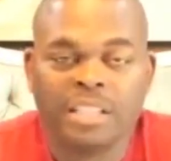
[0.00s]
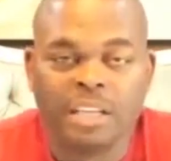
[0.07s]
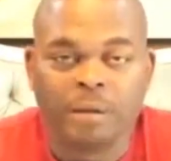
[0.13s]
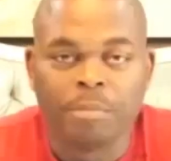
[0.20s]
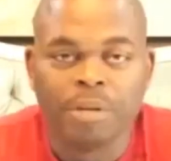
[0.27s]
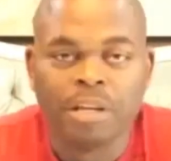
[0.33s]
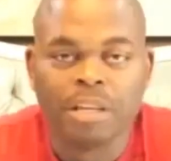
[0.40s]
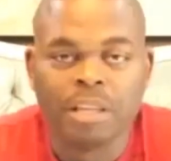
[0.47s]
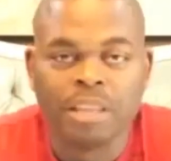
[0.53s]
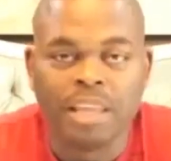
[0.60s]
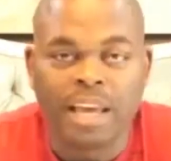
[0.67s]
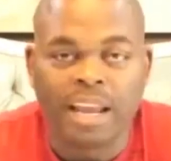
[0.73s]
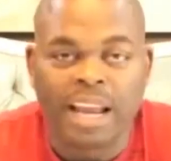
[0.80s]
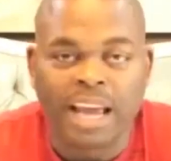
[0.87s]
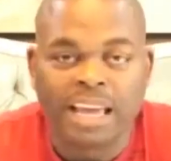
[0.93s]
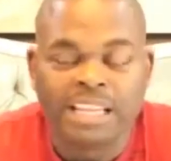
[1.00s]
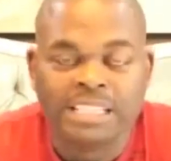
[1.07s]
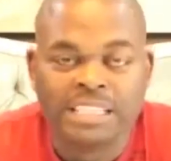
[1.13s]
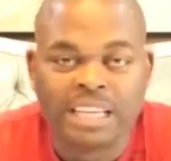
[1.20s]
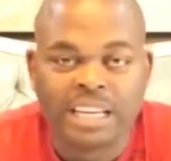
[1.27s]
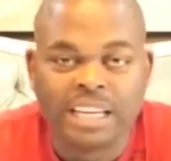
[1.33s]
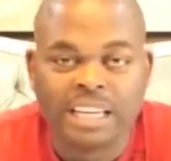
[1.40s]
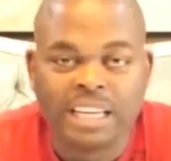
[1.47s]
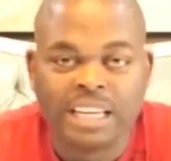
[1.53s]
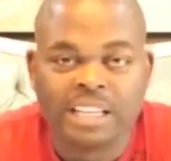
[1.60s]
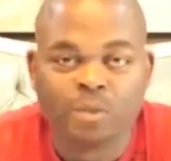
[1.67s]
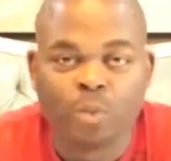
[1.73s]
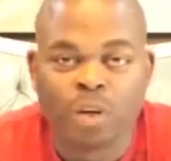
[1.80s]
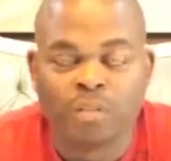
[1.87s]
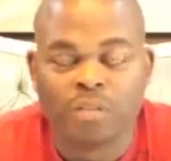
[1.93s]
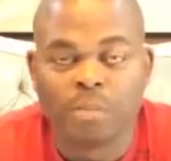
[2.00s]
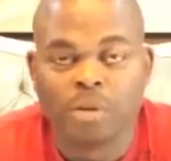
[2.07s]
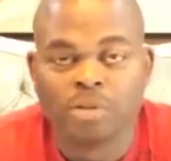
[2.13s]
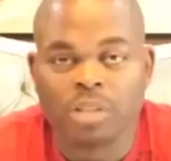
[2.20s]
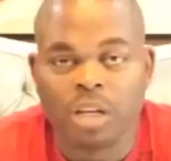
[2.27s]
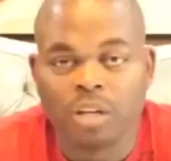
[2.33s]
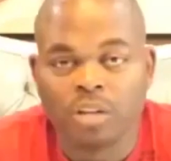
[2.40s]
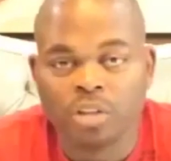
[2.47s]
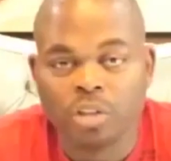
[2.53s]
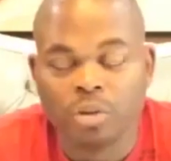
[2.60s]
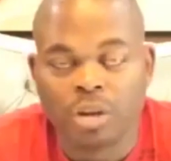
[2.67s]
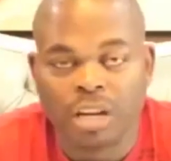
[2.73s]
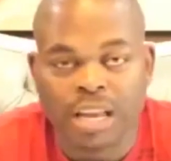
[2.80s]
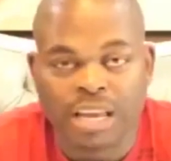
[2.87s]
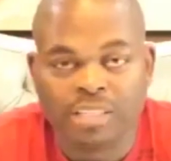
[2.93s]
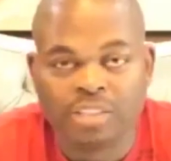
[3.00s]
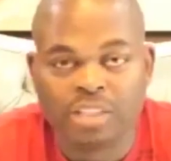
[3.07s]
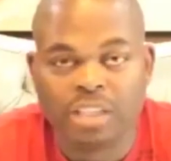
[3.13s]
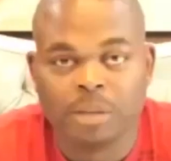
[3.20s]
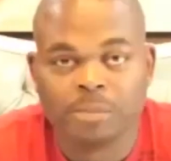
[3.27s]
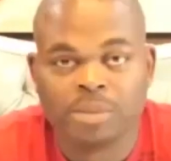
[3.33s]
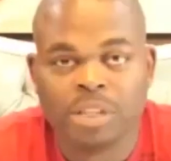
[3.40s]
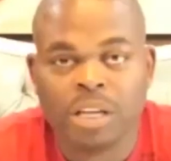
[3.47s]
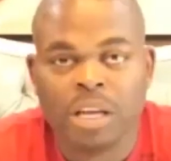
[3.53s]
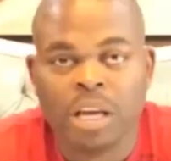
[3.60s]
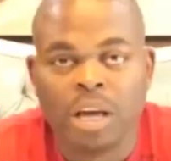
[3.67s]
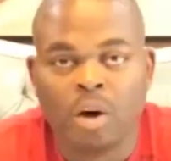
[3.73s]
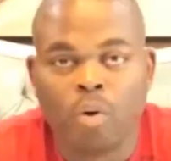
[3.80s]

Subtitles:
tip that I can tell you is one of the most underutilized tips